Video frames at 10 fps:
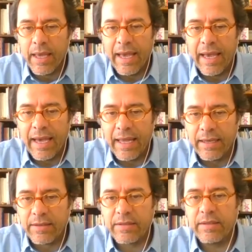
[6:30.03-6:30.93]

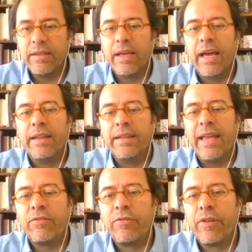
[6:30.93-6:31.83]
And
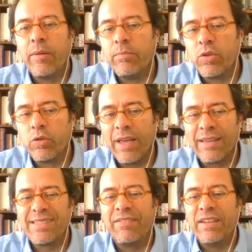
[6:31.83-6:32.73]
then from
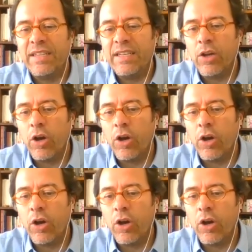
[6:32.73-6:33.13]
2017